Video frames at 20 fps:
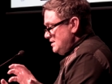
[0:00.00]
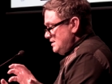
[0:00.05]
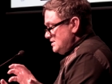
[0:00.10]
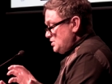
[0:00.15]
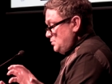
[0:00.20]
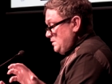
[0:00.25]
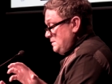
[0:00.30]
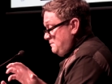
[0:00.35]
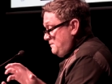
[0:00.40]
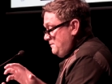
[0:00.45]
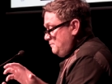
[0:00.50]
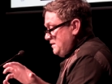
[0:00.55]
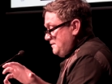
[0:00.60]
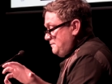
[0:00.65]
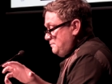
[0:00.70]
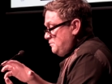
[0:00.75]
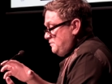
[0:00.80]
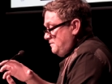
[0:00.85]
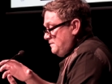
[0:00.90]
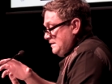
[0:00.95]
So we,
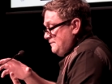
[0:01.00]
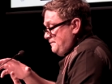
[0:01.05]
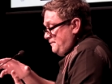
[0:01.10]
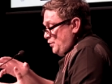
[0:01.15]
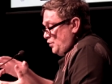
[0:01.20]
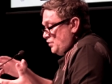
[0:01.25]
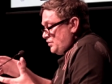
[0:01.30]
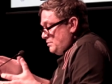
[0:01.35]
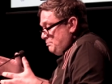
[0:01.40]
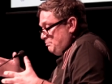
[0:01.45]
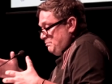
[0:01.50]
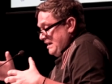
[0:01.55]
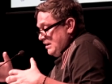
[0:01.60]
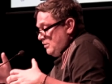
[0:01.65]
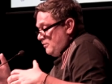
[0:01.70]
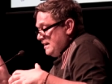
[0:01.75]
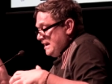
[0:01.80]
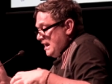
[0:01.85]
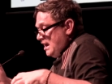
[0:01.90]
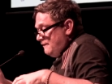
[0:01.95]
we, we further
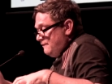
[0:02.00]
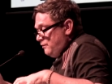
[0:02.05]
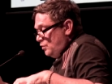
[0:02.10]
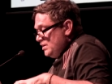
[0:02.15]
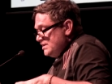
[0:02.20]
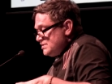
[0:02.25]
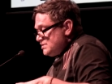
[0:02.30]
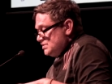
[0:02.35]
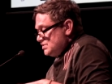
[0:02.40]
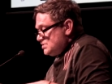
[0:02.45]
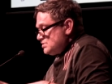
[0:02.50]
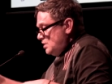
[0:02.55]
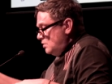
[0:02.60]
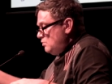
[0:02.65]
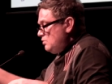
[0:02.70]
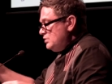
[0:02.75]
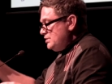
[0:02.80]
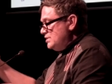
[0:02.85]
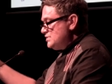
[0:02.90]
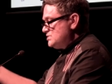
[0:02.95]
bury our voice, and
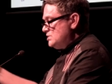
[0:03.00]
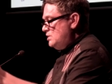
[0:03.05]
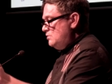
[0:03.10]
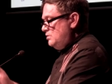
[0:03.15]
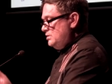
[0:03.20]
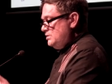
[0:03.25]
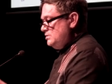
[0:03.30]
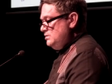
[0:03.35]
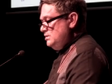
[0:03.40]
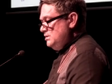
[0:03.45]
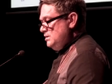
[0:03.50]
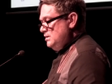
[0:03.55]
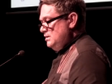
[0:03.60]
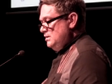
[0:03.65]
so on and so on.